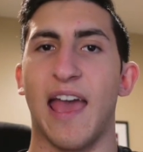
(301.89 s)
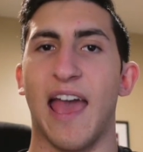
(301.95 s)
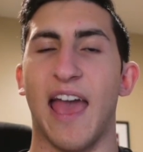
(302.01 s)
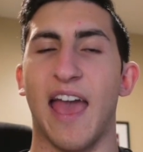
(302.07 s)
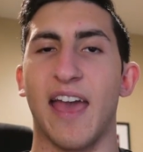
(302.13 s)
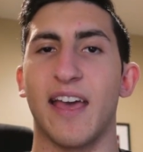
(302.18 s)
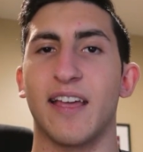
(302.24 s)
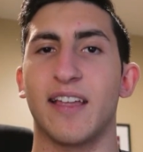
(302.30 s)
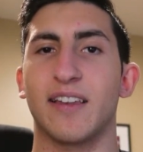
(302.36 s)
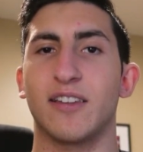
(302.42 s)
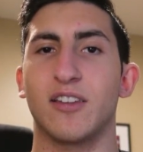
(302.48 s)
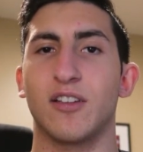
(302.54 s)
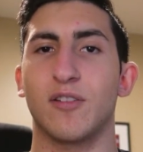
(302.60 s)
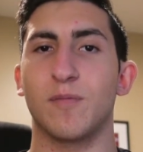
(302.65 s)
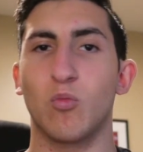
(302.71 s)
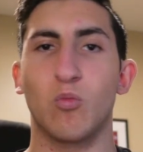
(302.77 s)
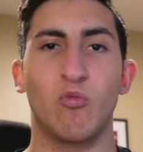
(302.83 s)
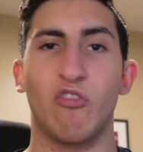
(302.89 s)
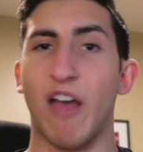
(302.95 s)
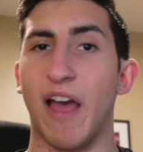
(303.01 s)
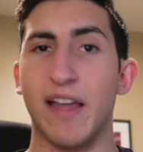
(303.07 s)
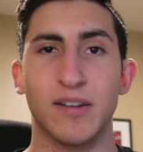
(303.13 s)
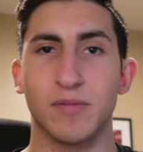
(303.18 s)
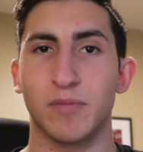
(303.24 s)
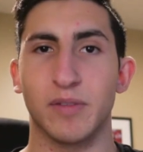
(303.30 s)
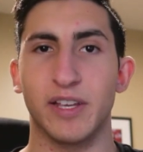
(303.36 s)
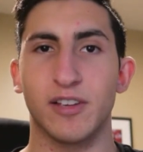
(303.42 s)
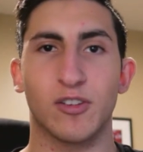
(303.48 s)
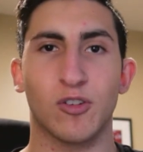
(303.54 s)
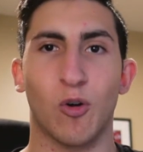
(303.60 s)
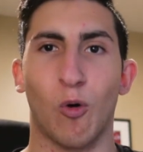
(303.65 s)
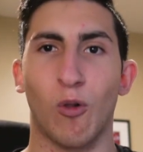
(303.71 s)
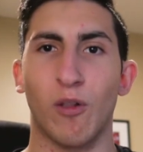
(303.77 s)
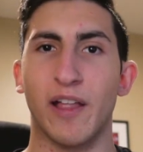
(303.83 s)
and randomly
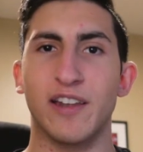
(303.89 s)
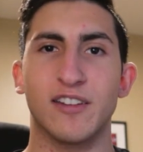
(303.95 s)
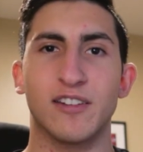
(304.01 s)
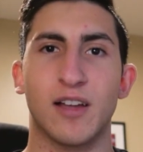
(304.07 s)
Cole ended